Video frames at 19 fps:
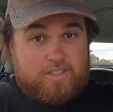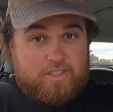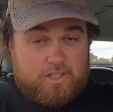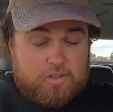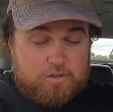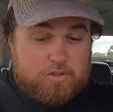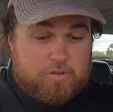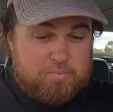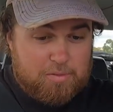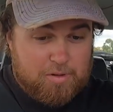
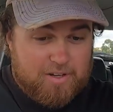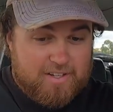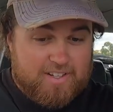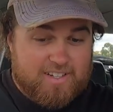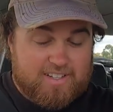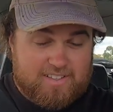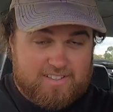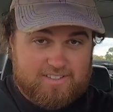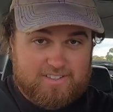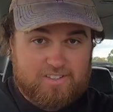Little
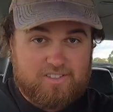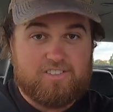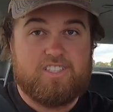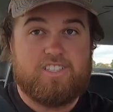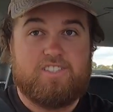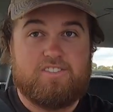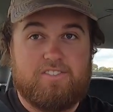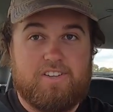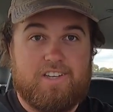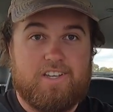spoiler, not
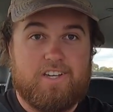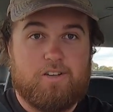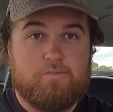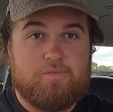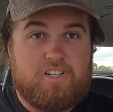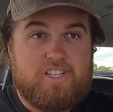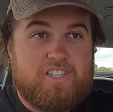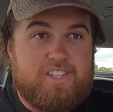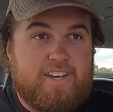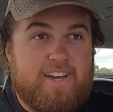this video,
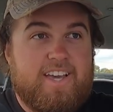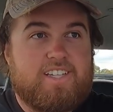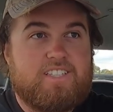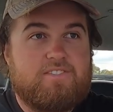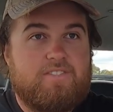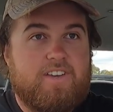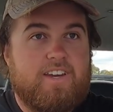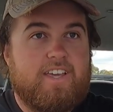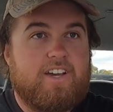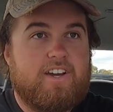but in the
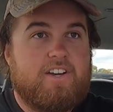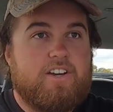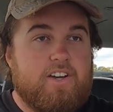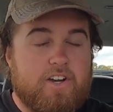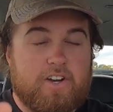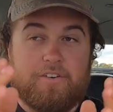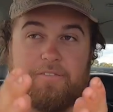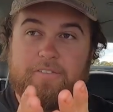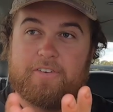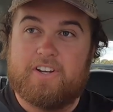next video,
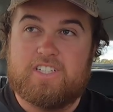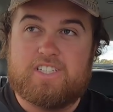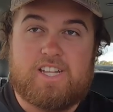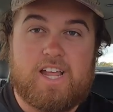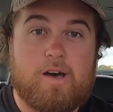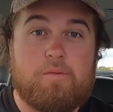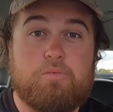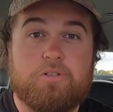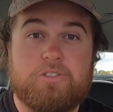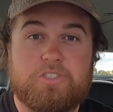I'm gonna
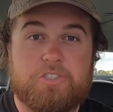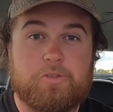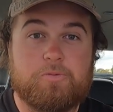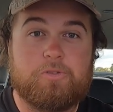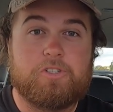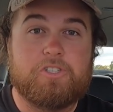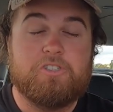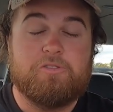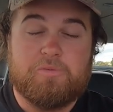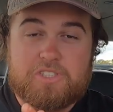start putting some
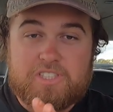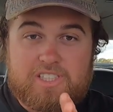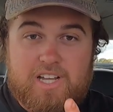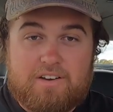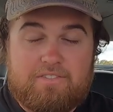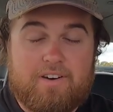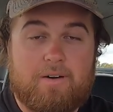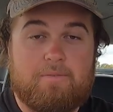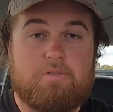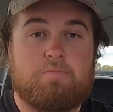Christmas
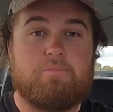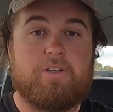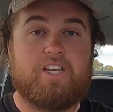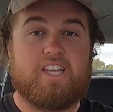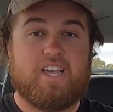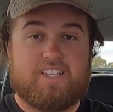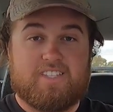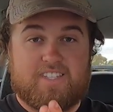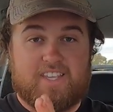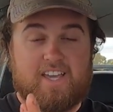stuff up at my
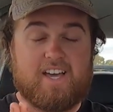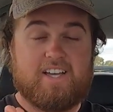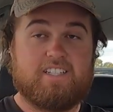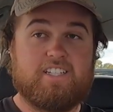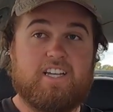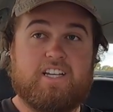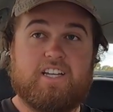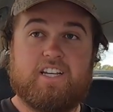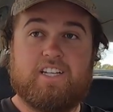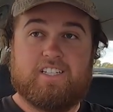nan's house.
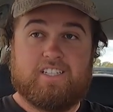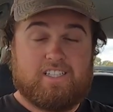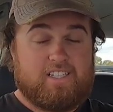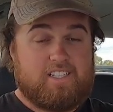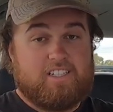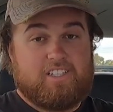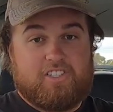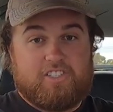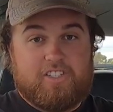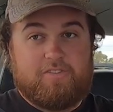
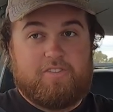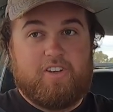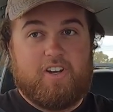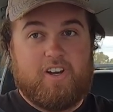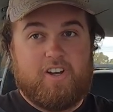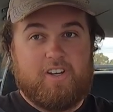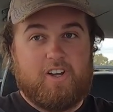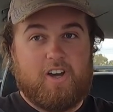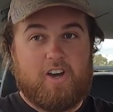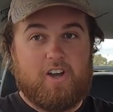Because if you
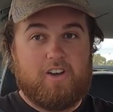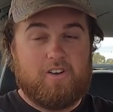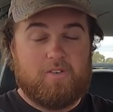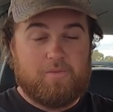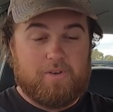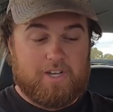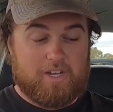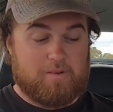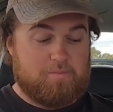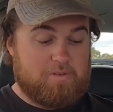don't know,
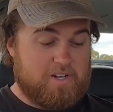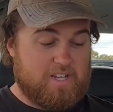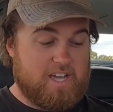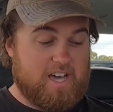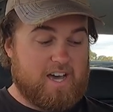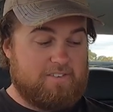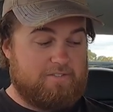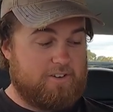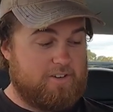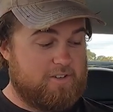we go pretty
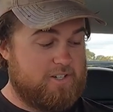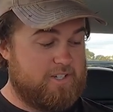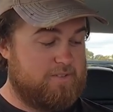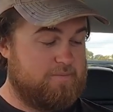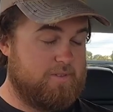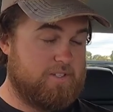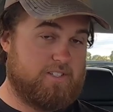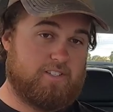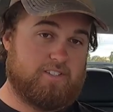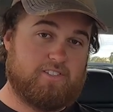hard for
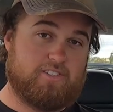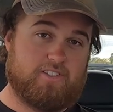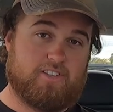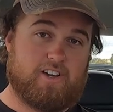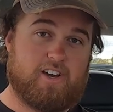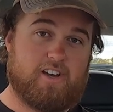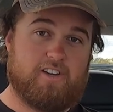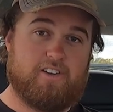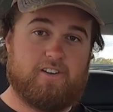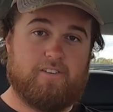Christmas.
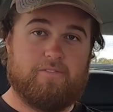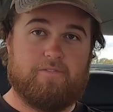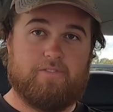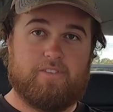So,